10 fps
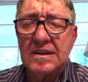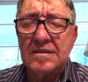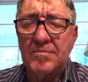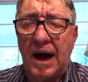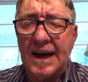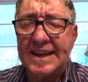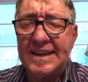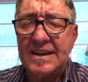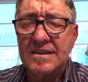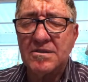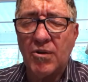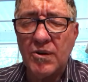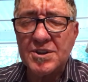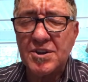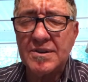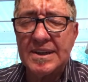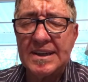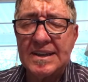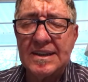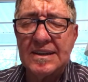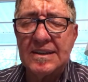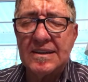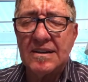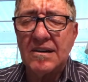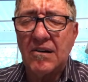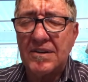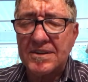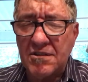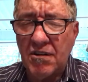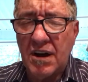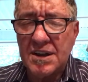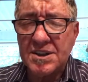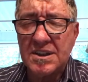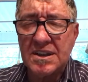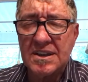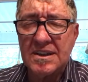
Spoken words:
body tortured on the cross.